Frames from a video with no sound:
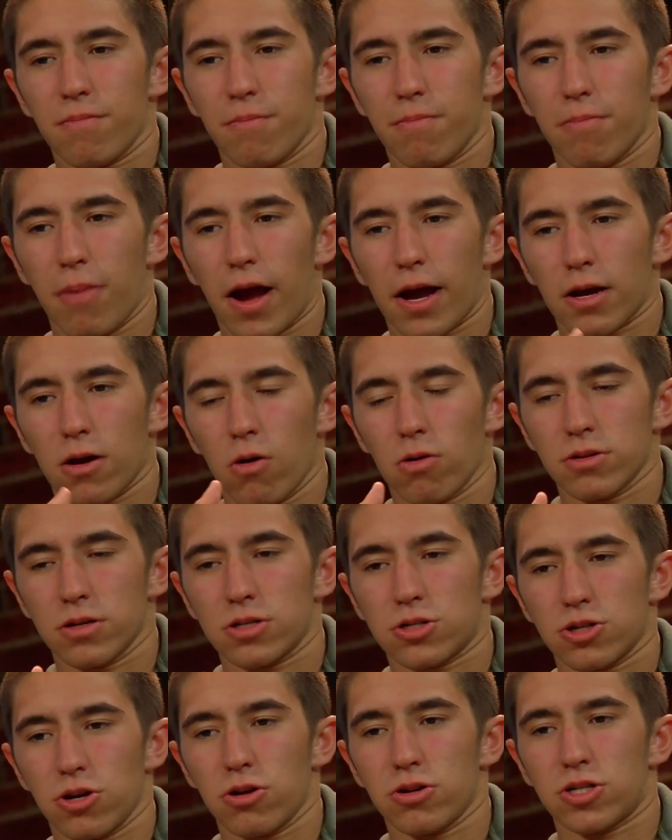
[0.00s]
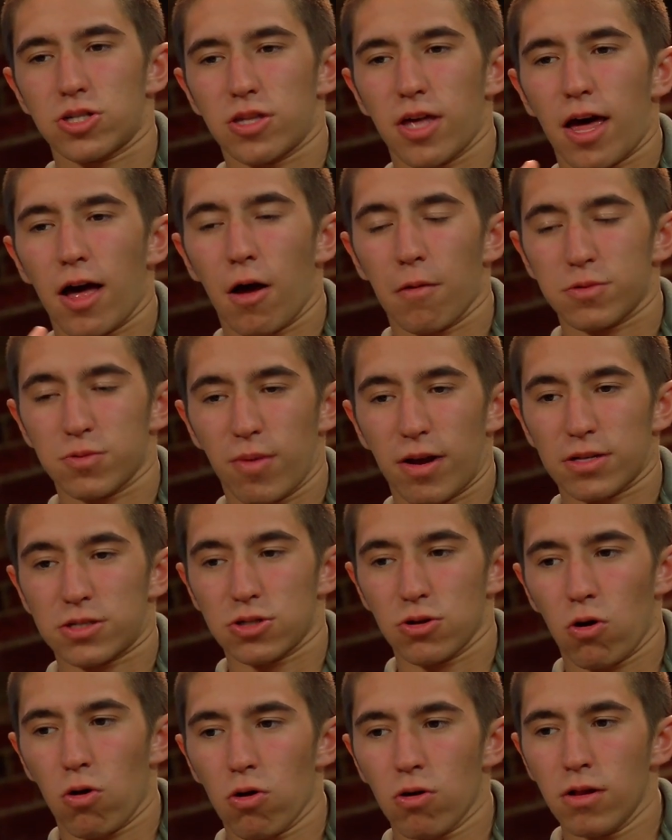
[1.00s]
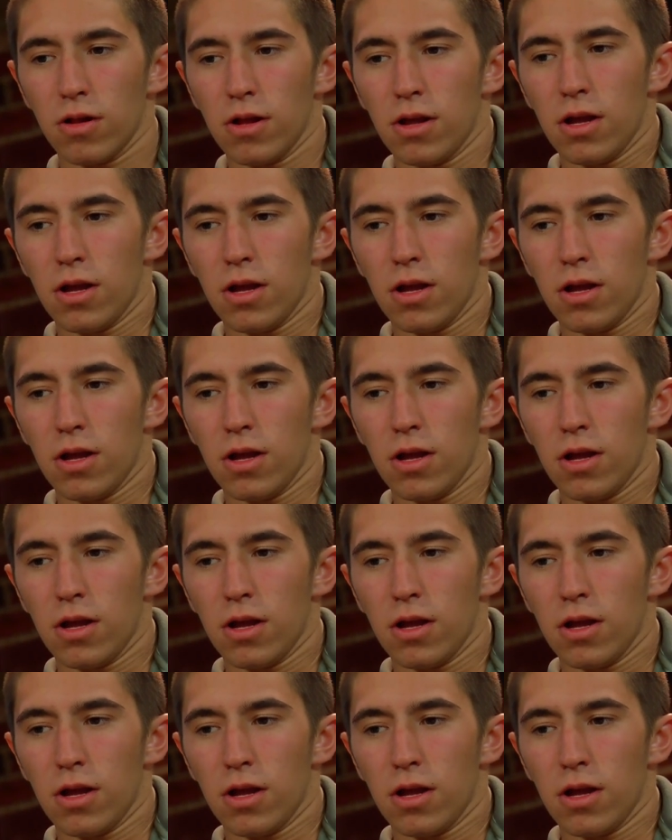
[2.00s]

By going to church, that helps my soul.